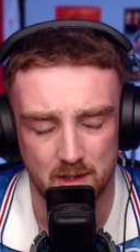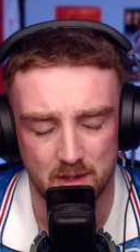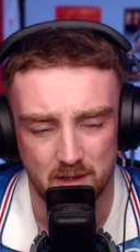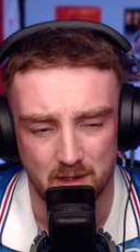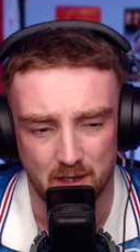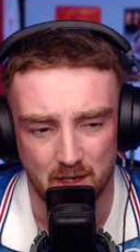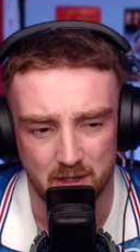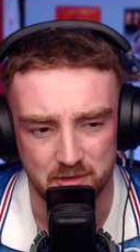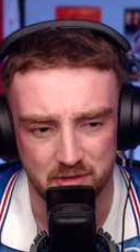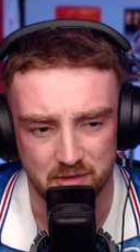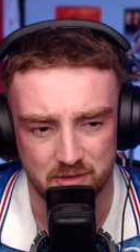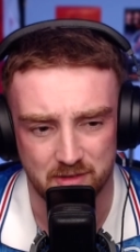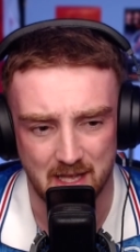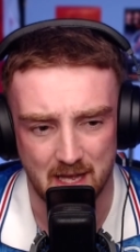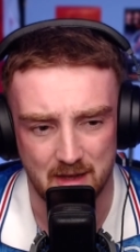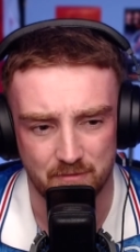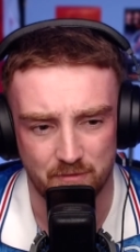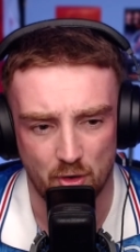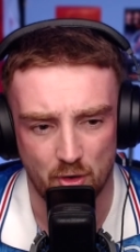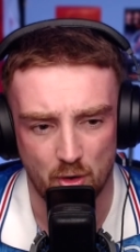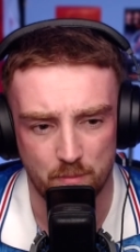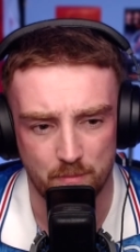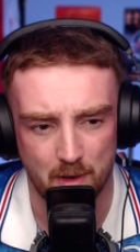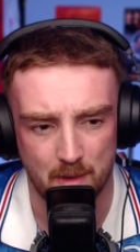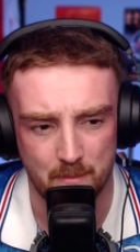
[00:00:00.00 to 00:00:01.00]
and just get
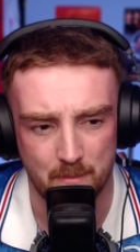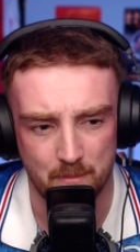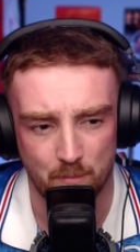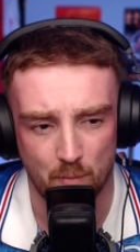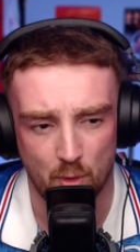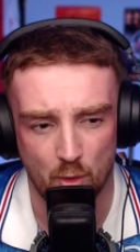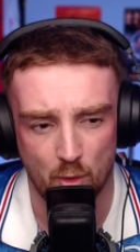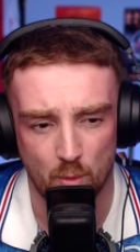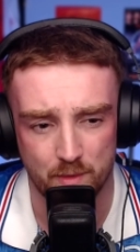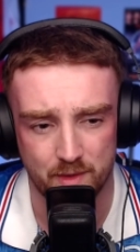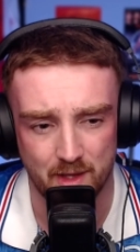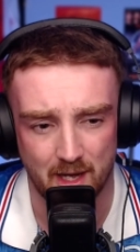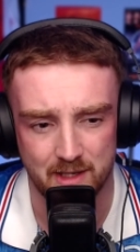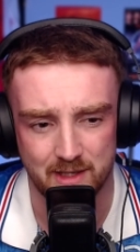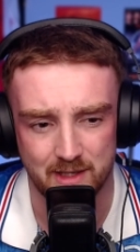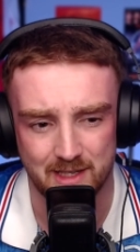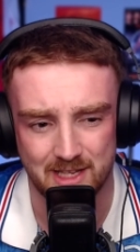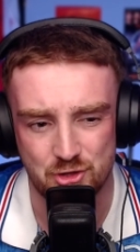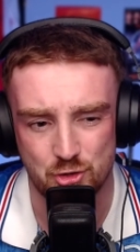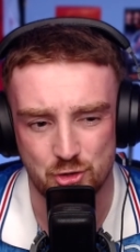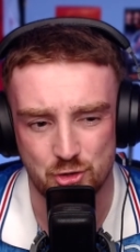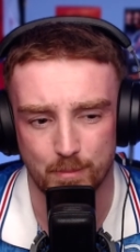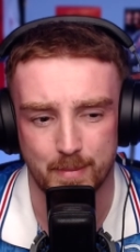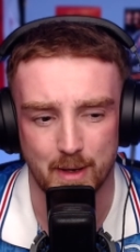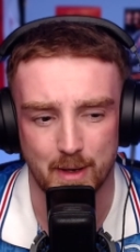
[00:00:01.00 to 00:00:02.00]
involved more with that
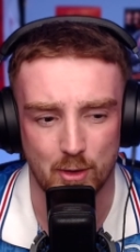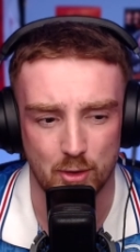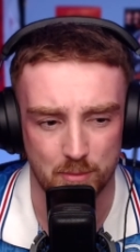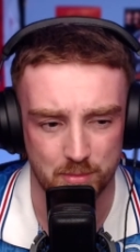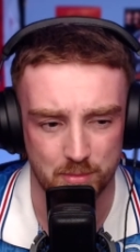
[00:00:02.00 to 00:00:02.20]
initial build up.